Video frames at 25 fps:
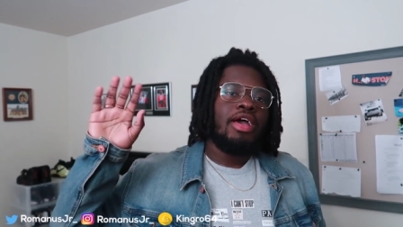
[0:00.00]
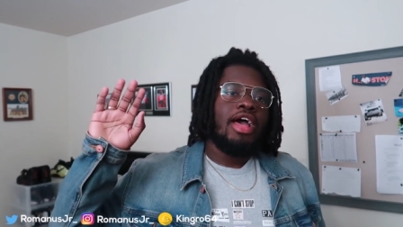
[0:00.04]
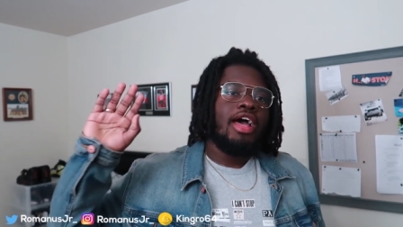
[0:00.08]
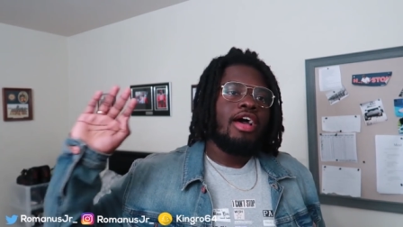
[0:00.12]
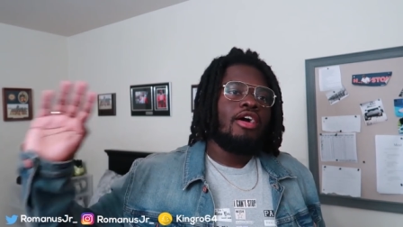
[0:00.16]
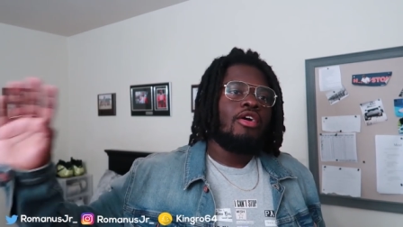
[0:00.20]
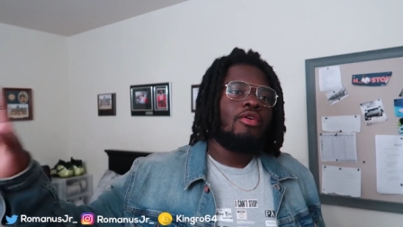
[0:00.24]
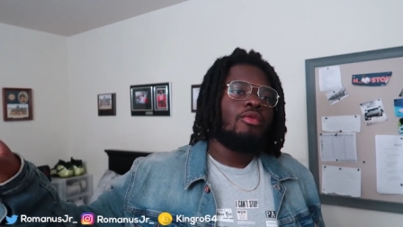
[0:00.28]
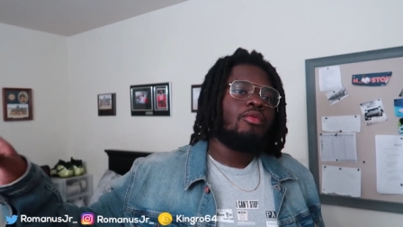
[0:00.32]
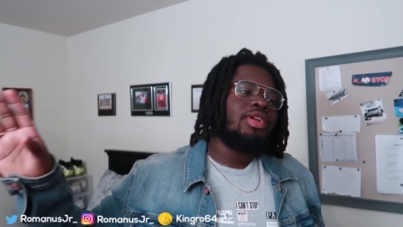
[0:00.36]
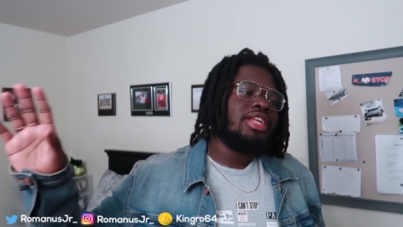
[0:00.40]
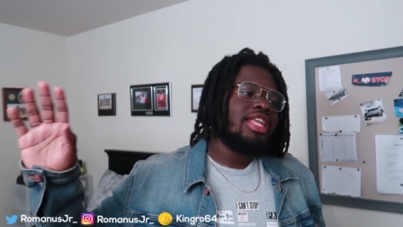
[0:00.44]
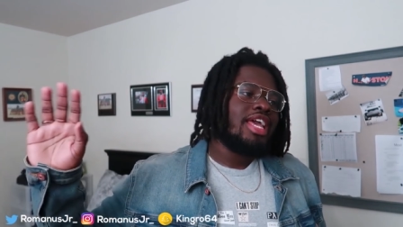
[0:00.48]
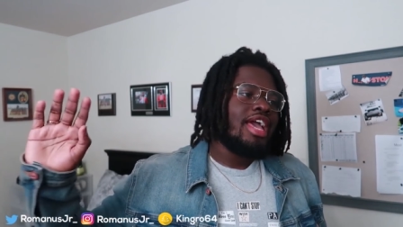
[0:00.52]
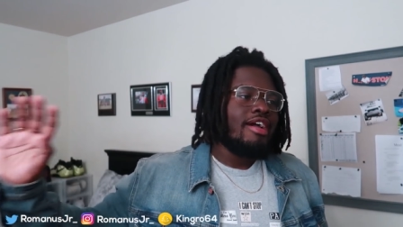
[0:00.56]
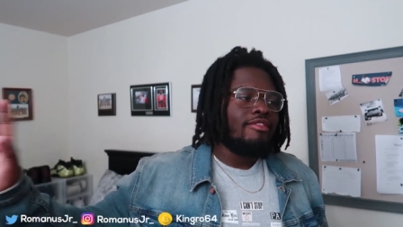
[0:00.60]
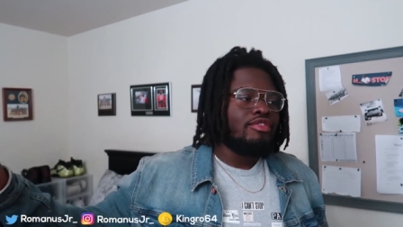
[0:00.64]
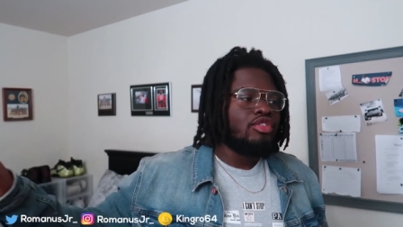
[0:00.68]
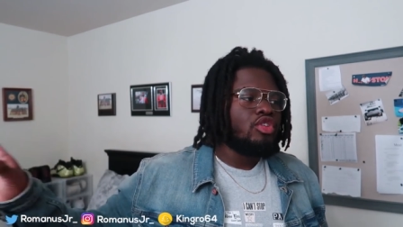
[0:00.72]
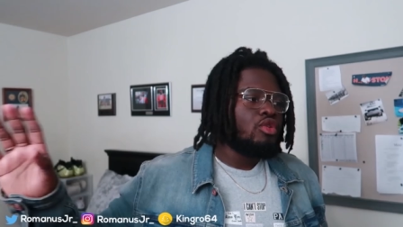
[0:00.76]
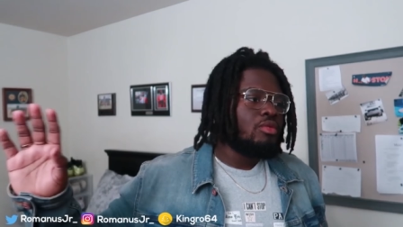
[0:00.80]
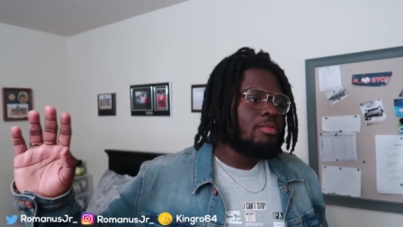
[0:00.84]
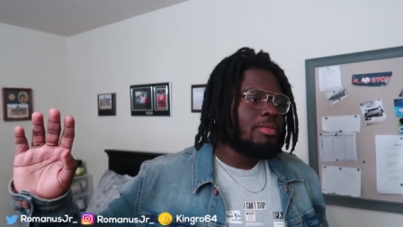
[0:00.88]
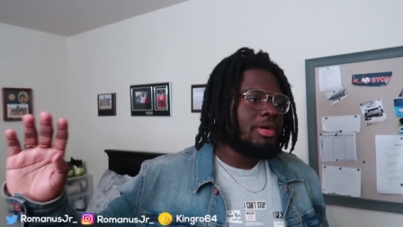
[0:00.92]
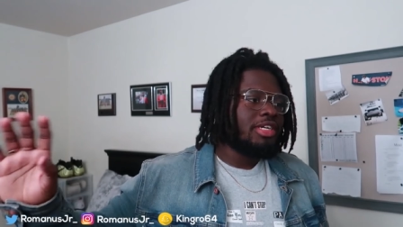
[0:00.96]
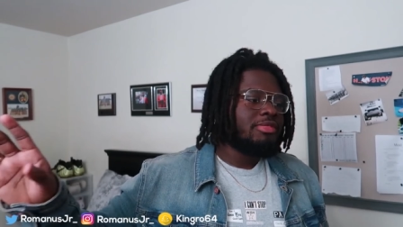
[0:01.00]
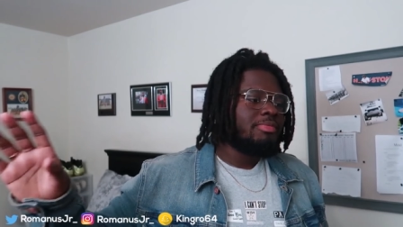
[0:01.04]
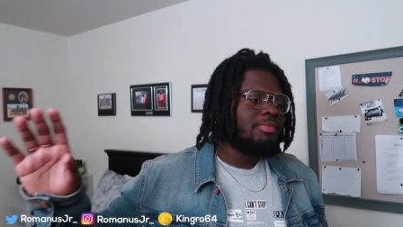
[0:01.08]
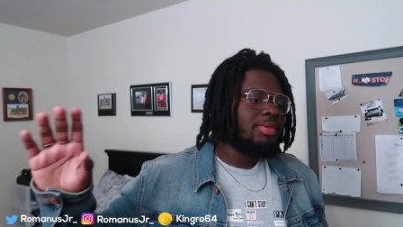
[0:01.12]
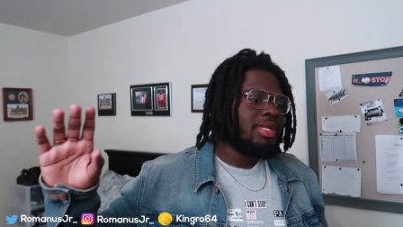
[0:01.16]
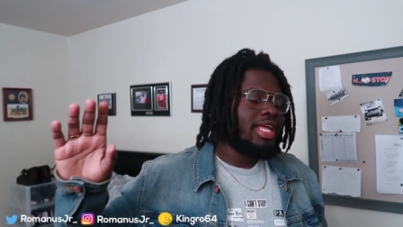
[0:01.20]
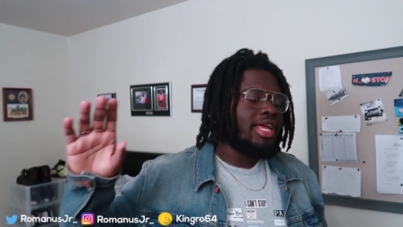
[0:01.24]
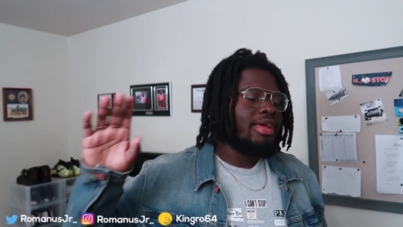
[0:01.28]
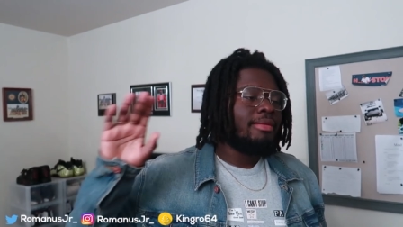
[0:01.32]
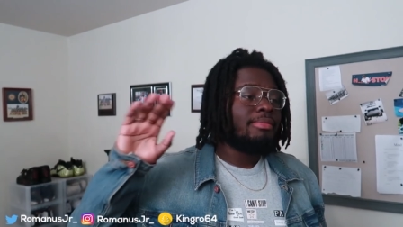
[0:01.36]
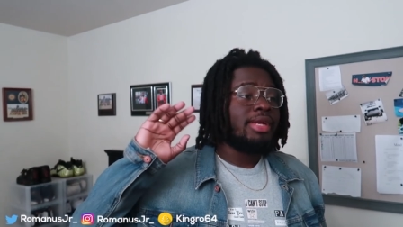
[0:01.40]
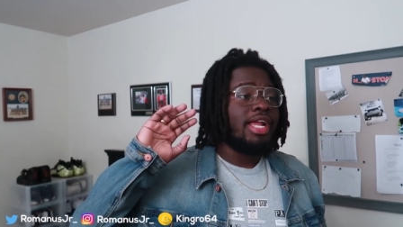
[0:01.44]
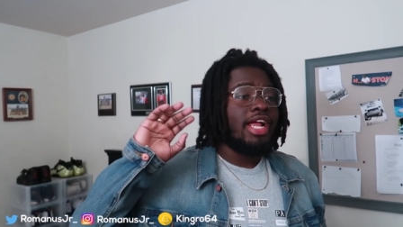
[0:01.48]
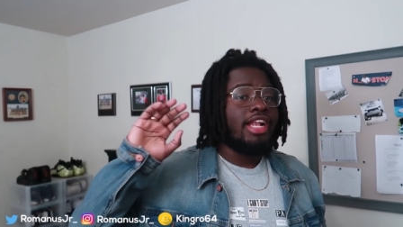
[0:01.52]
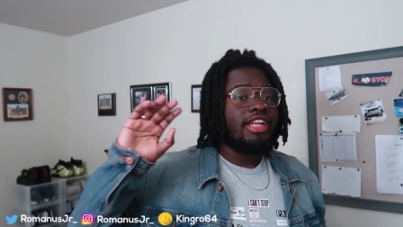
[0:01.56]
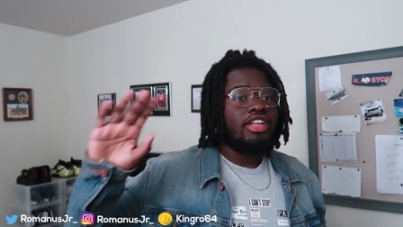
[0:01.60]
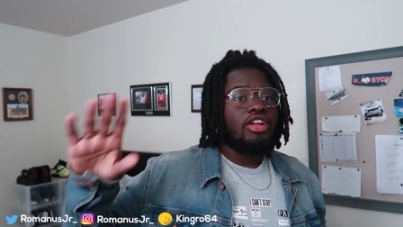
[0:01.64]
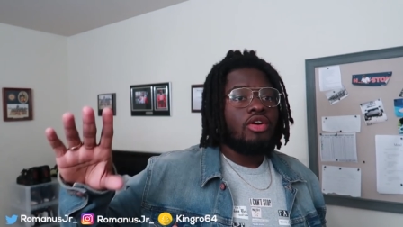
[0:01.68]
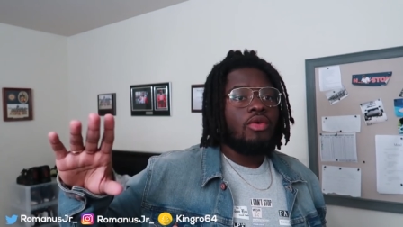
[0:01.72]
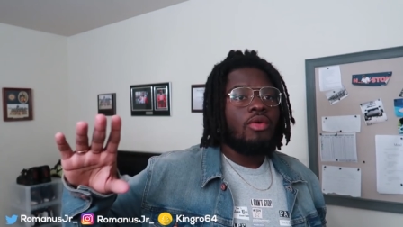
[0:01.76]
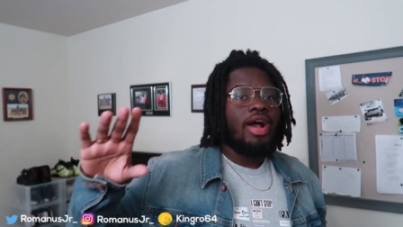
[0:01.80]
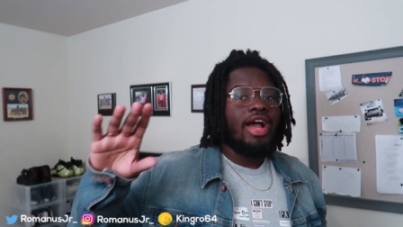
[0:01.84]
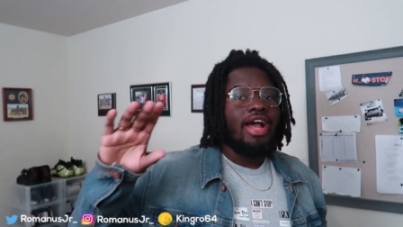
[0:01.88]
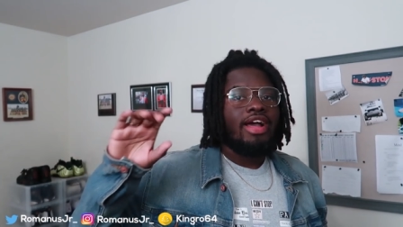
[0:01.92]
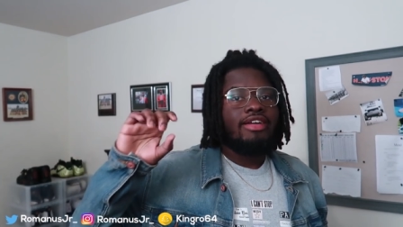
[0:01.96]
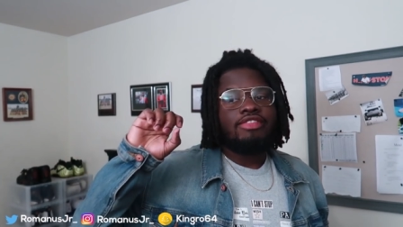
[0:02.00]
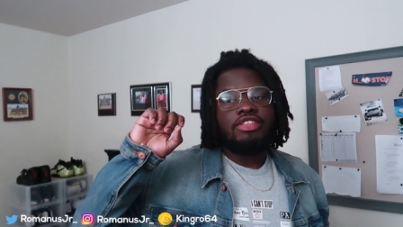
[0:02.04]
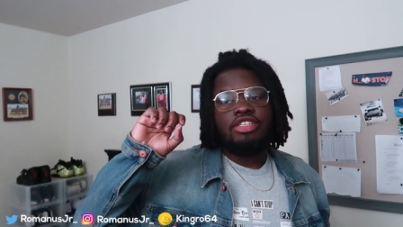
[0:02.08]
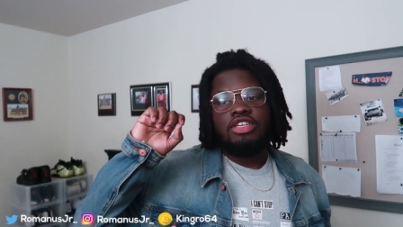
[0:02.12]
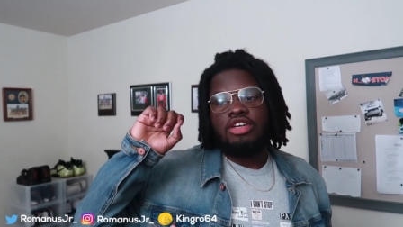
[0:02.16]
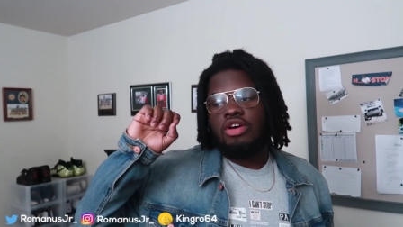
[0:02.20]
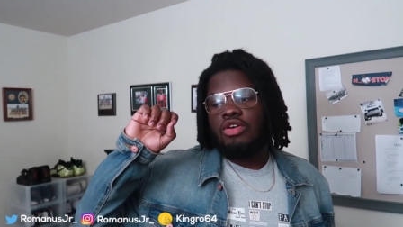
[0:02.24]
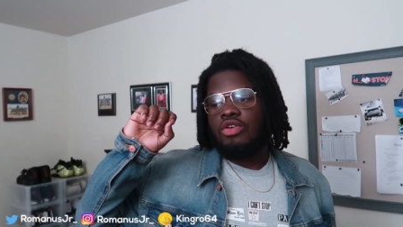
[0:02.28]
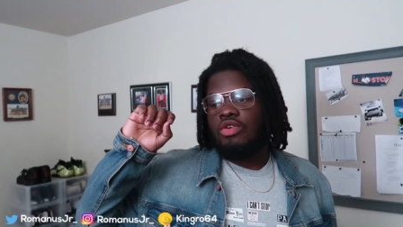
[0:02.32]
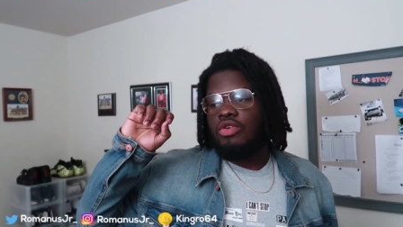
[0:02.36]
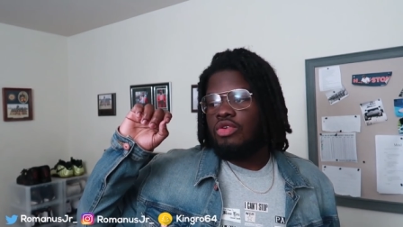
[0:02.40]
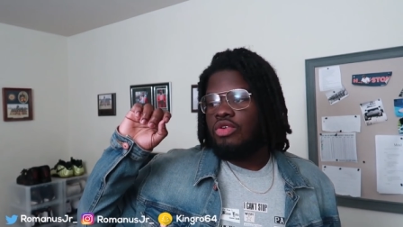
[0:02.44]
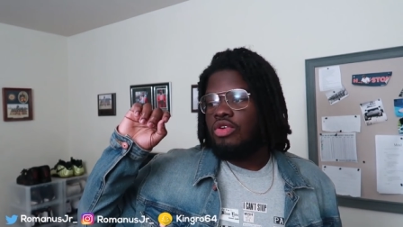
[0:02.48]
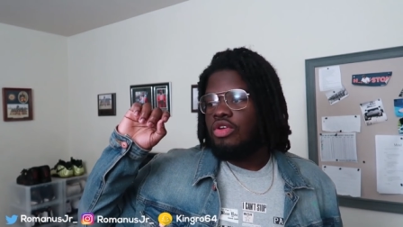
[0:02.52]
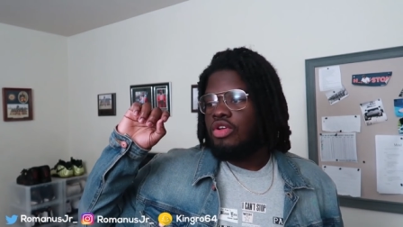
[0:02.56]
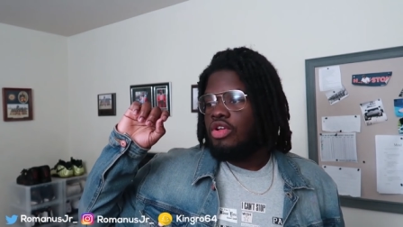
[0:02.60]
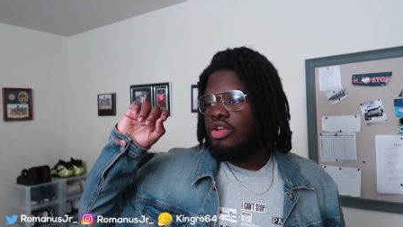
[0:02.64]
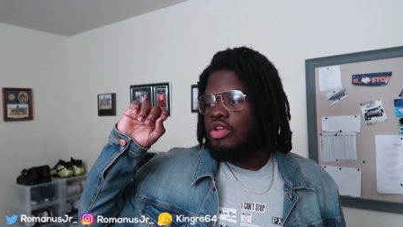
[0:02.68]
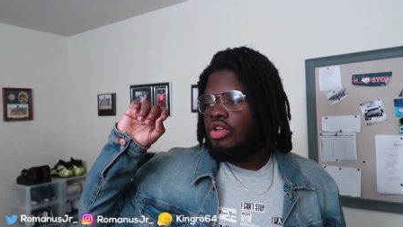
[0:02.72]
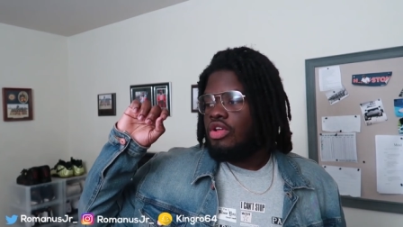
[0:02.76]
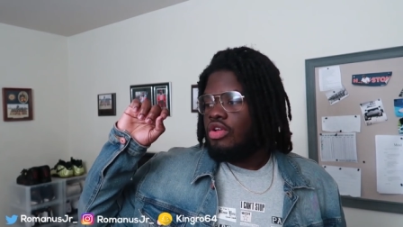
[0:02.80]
I don't really have too much planned, but I know I have to go.